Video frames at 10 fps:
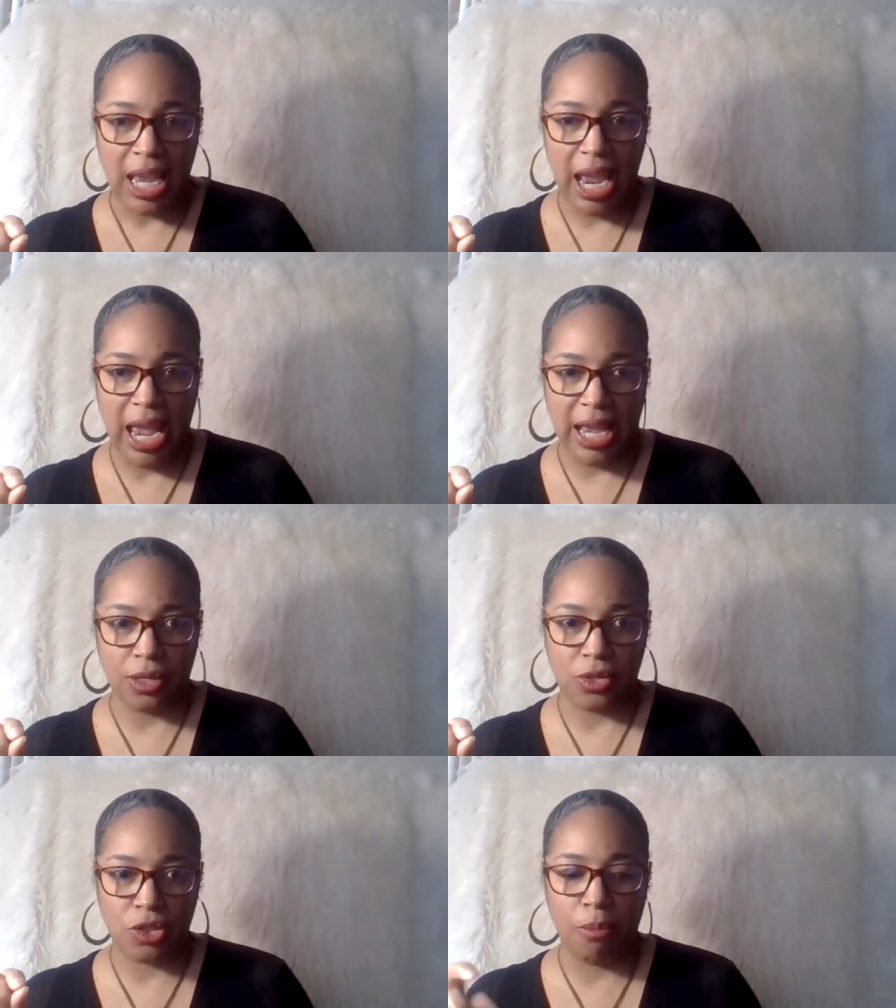
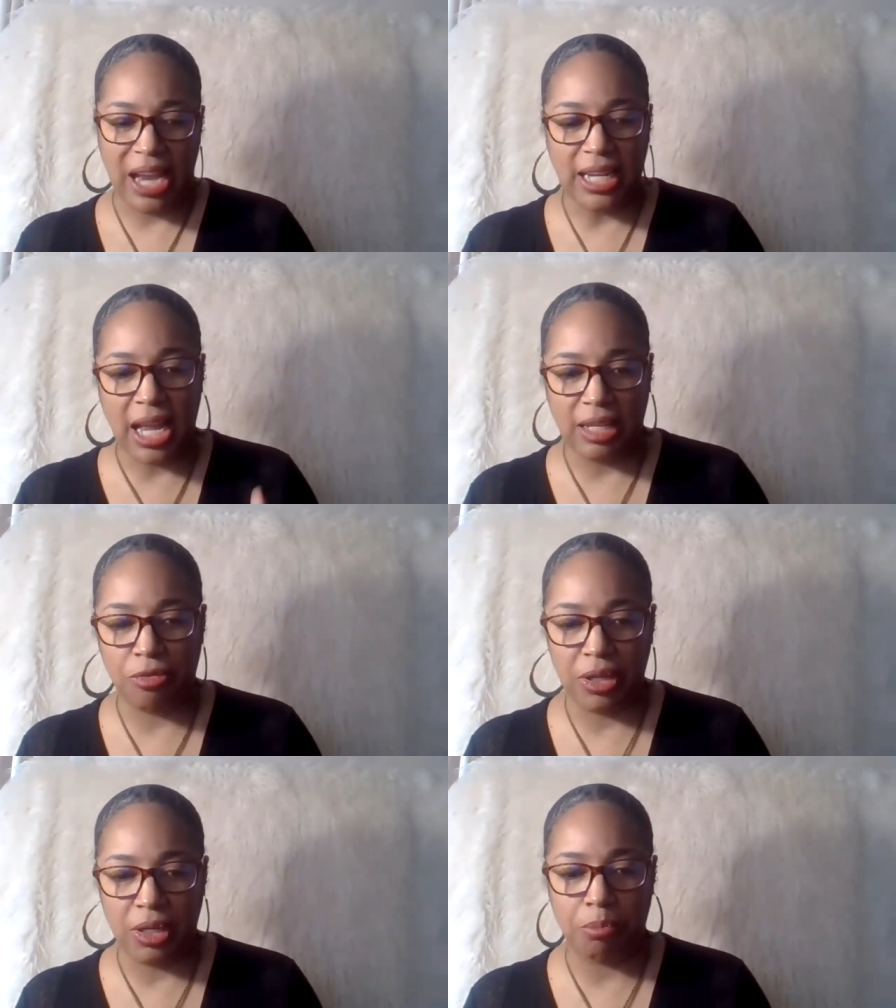And you might not
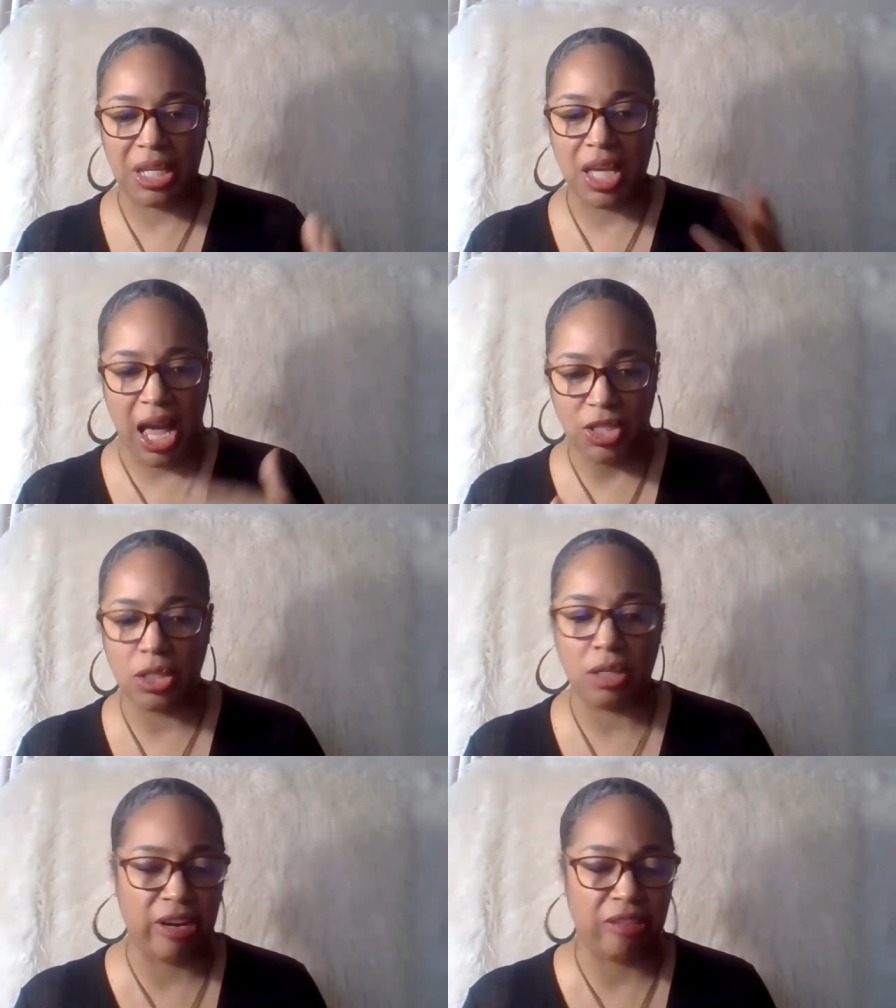even be
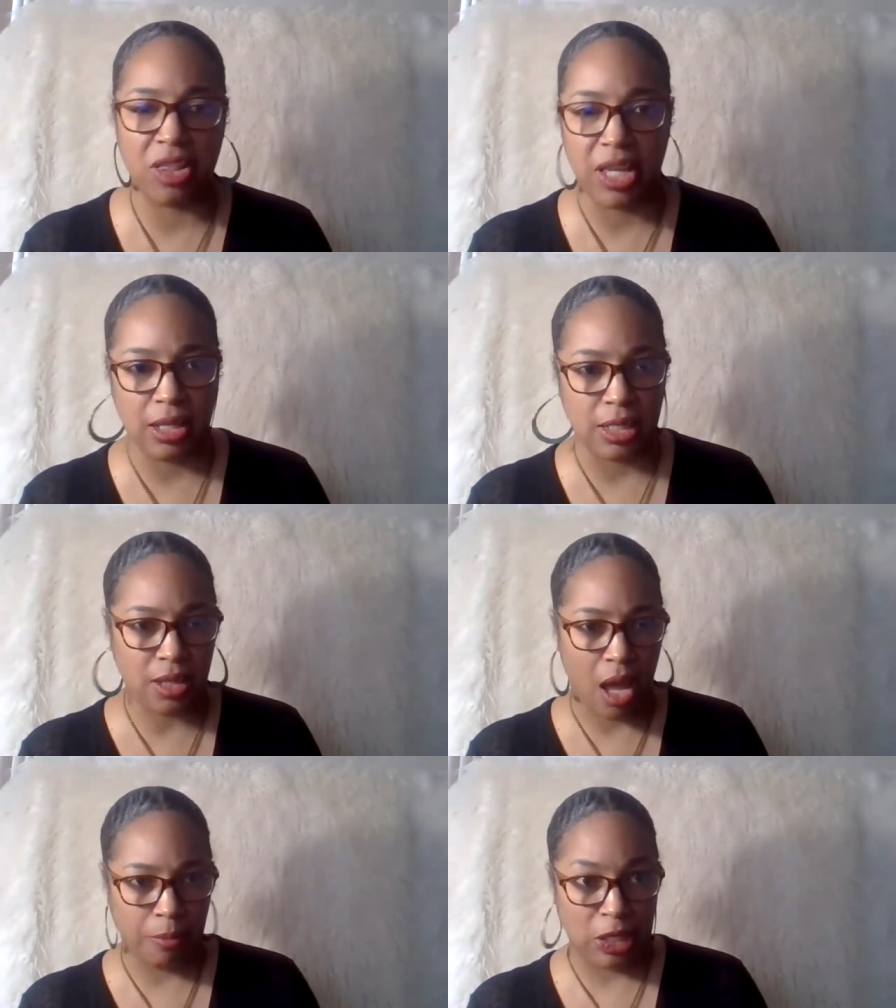conscious of everything that's
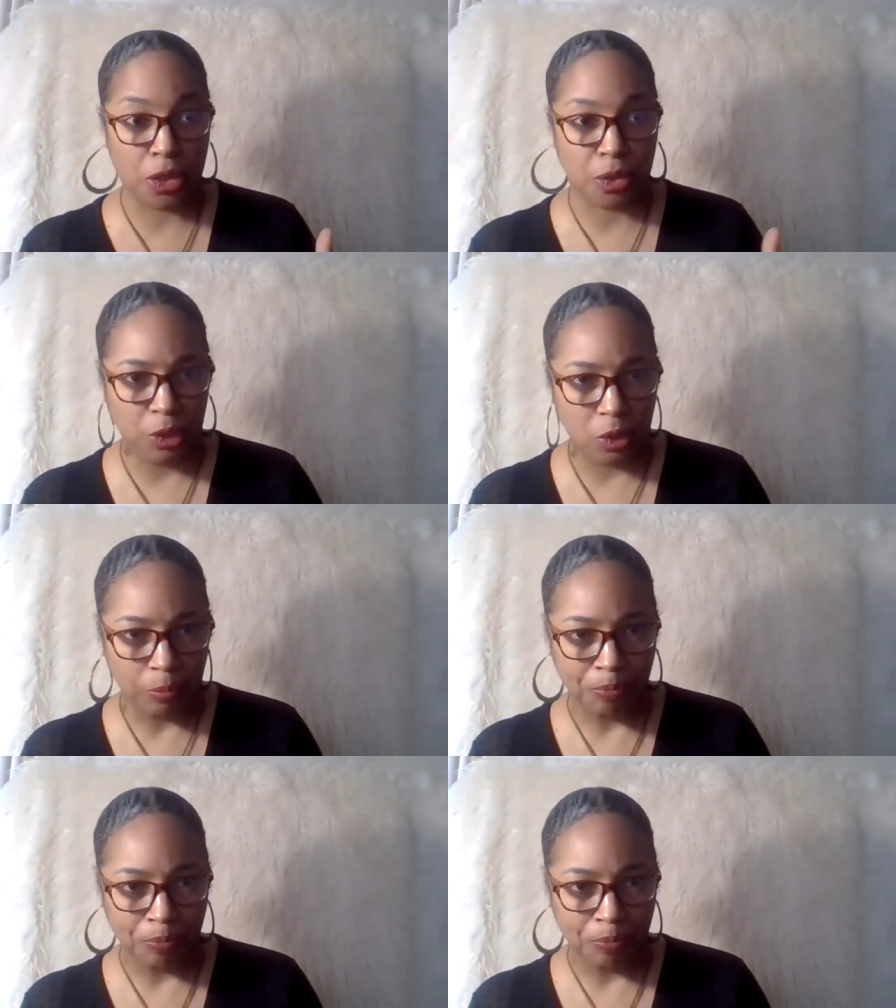coming through